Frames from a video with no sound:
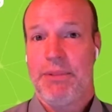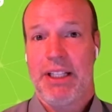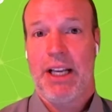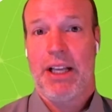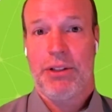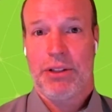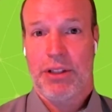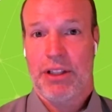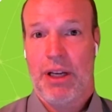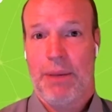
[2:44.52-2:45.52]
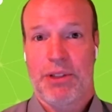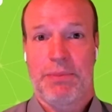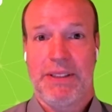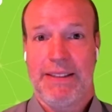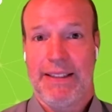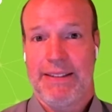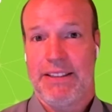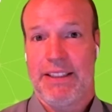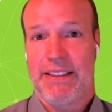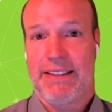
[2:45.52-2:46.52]
Some of the other accomplishments T
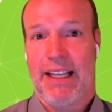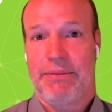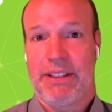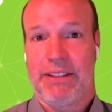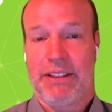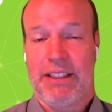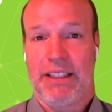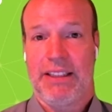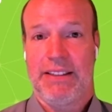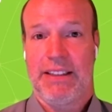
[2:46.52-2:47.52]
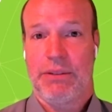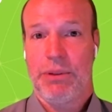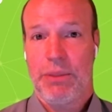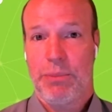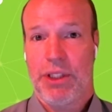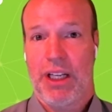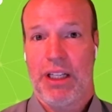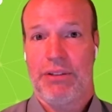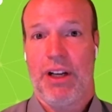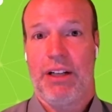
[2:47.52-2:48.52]
C G has had recently is it's really put
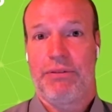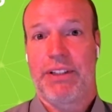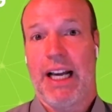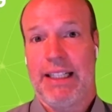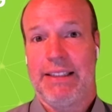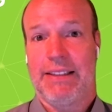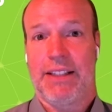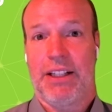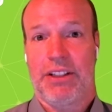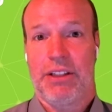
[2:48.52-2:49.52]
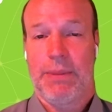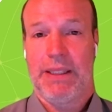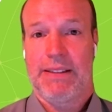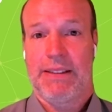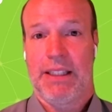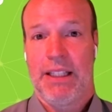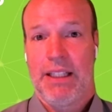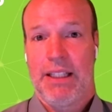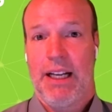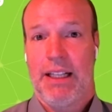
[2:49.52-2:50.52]
out a lot of guidance documents
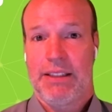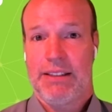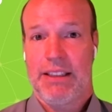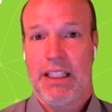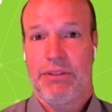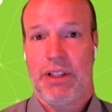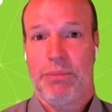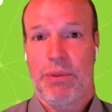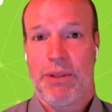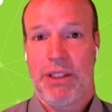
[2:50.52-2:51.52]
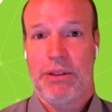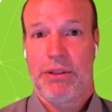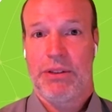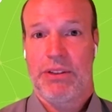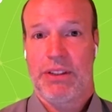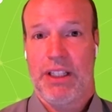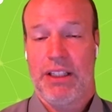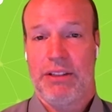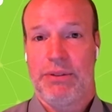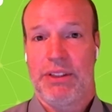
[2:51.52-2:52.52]
uh, just to give implementers
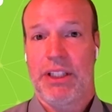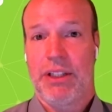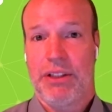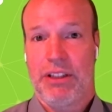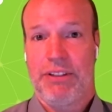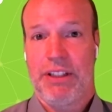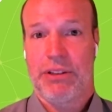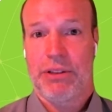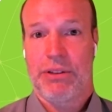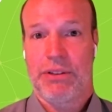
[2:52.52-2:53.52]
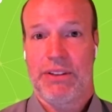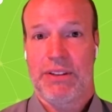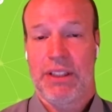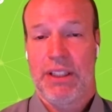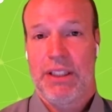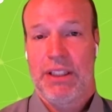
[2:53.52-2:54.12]
of security features